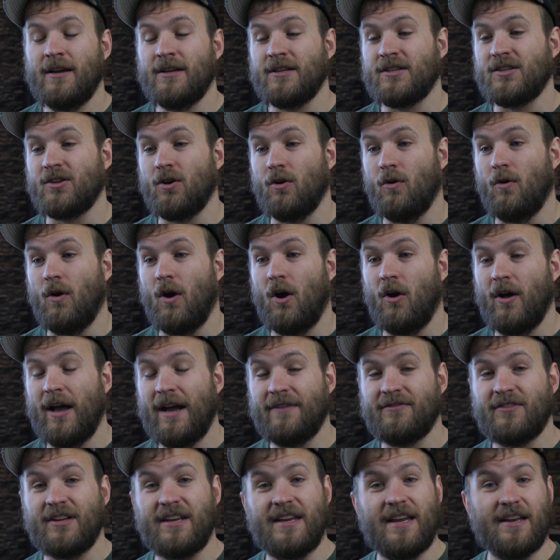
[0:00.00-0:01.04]
So I'll
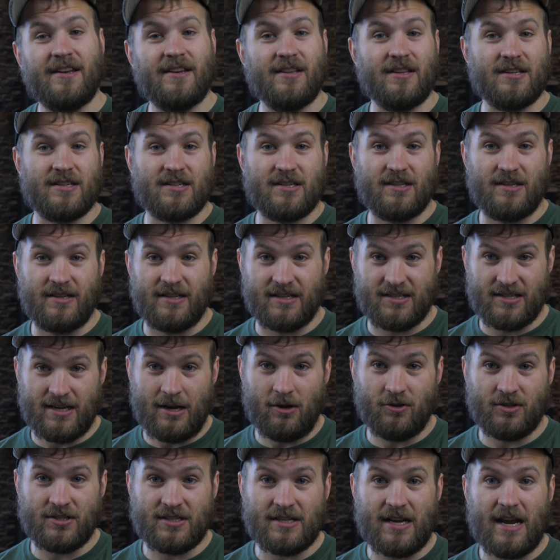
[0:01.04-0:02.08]
have to get to the
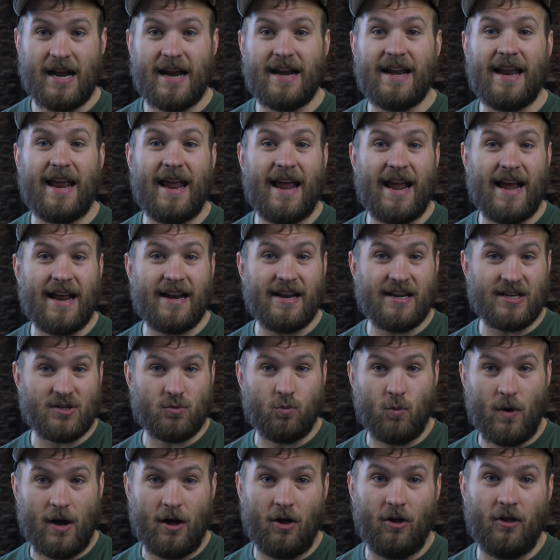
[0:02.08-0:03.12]
south side and as
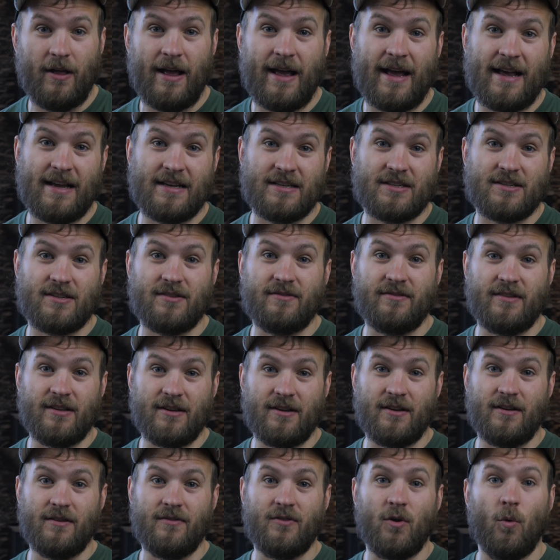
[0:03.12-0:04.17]
well as
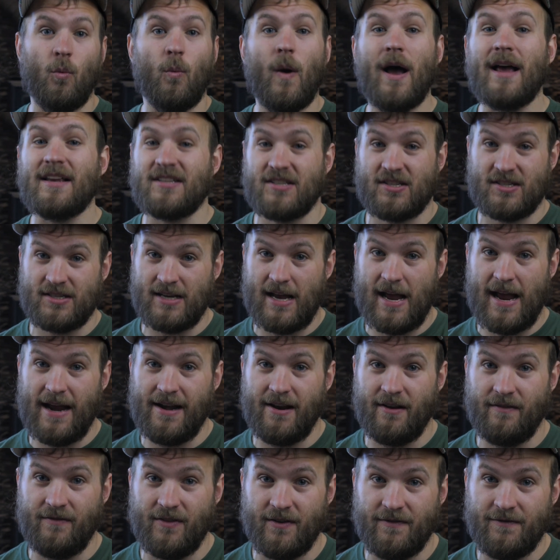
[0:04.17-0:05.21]
the west side
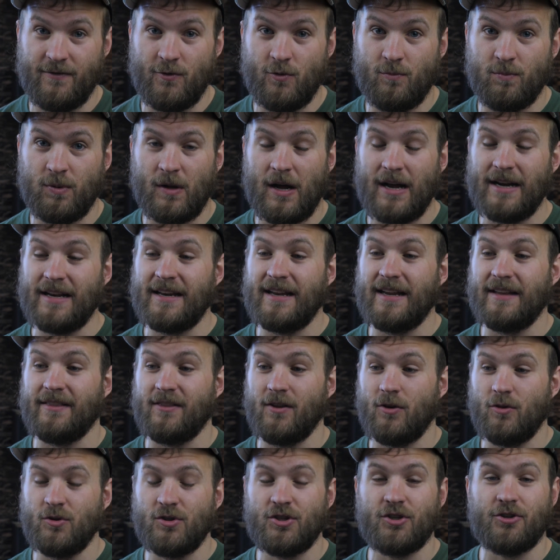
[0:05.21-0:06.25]
of the food plot and get
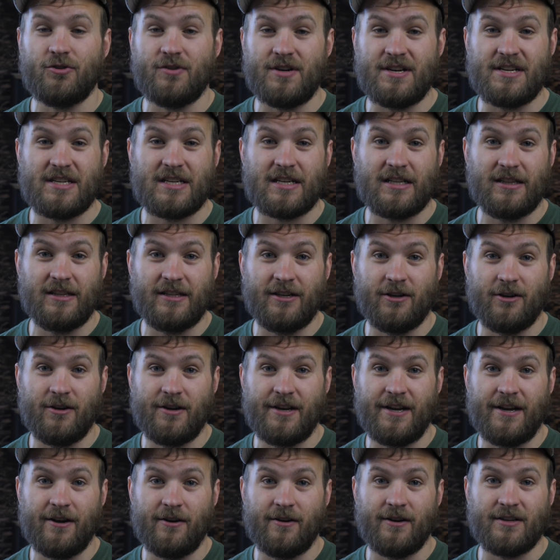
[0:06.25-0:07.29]
those trees cleared
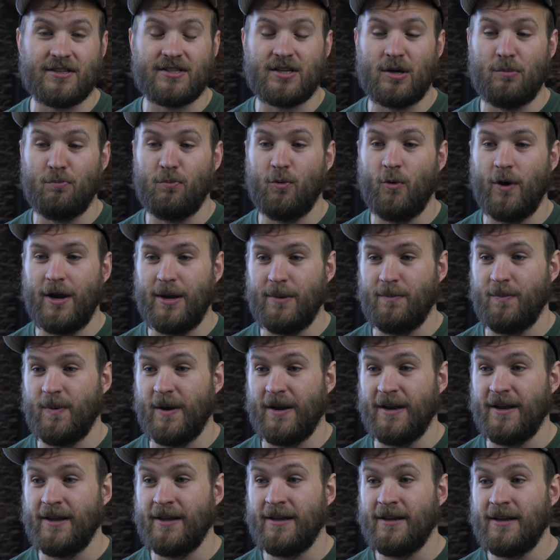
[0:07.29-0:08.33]
here at some point.
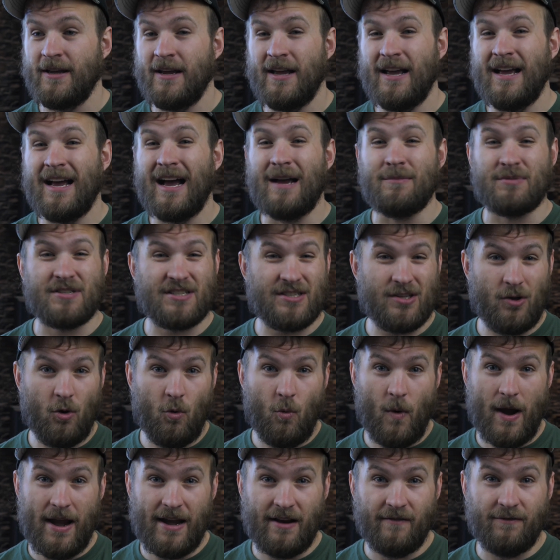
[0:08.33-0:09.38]
But I'm still
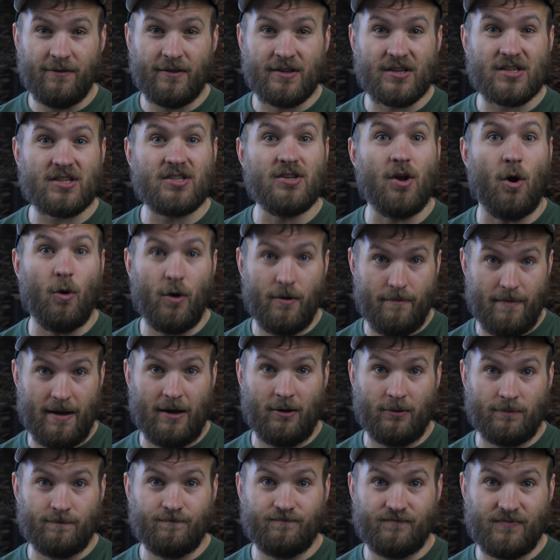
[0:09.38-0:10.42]
waiting for the snow to
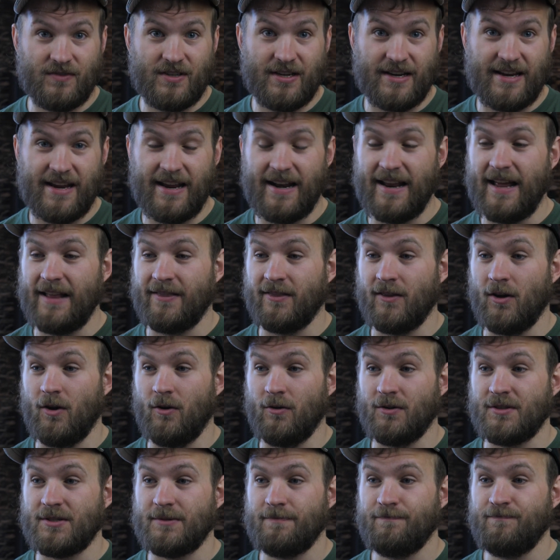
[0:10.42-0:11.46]
melt to get at
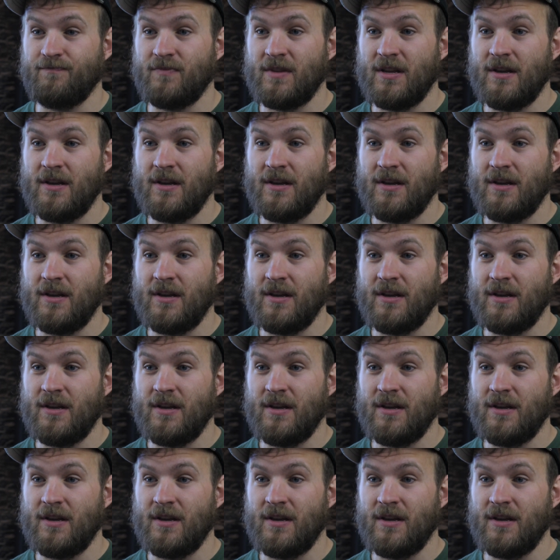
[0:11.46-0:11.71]
those.